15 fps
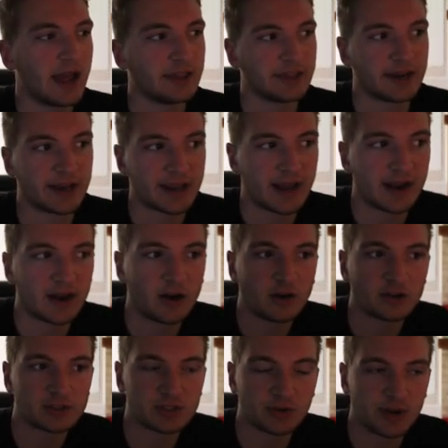And then I got
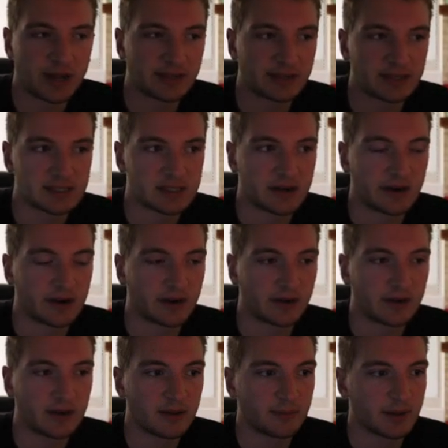also got this card